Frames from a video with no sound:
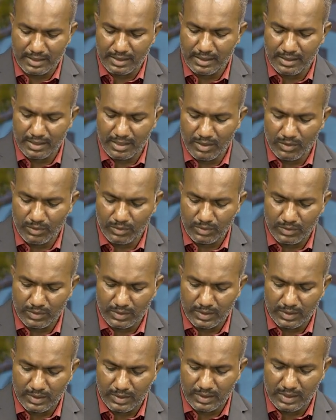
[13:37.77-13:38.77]
Now
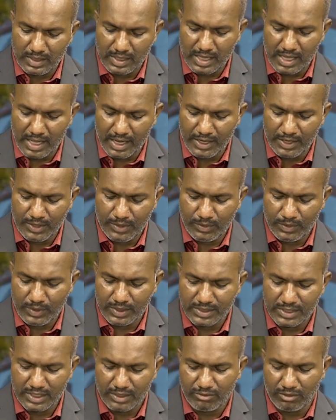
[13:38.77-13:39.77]
I2
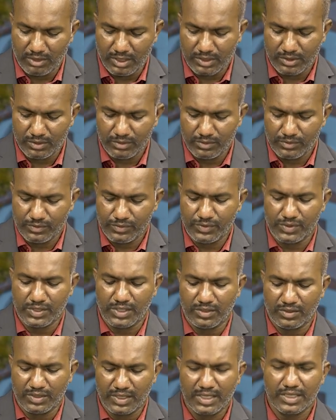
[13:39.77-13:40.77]
is equal to
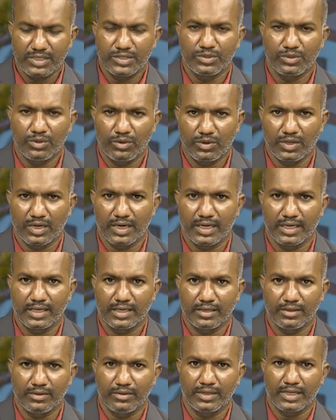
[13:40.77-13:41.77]
0. There is no current.
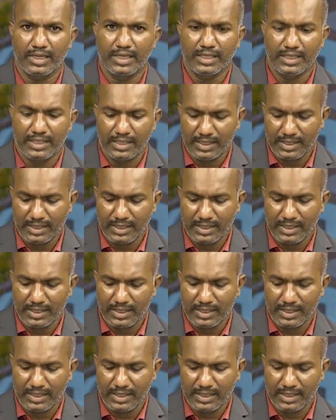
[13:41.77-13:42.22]
Okay.